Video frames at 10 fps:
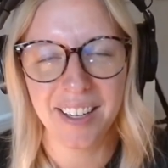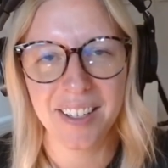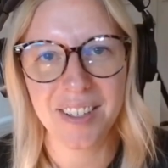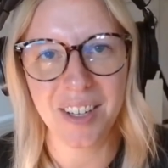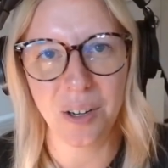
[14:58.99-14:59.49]

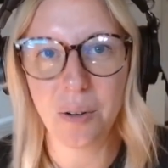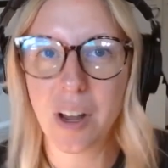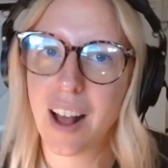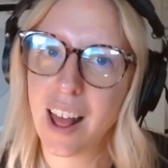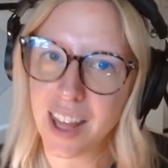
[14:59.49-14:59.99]
So
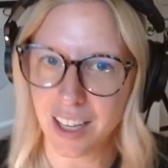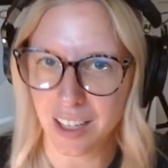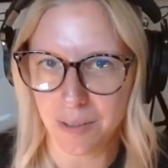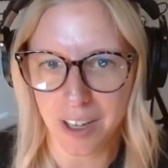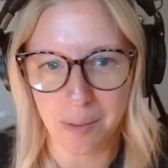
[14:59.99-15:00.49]
thank you
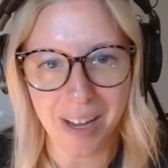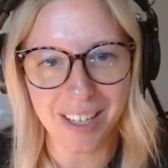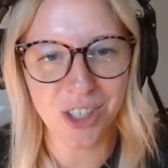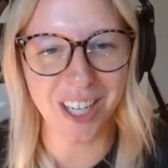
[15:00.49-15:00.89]
very much.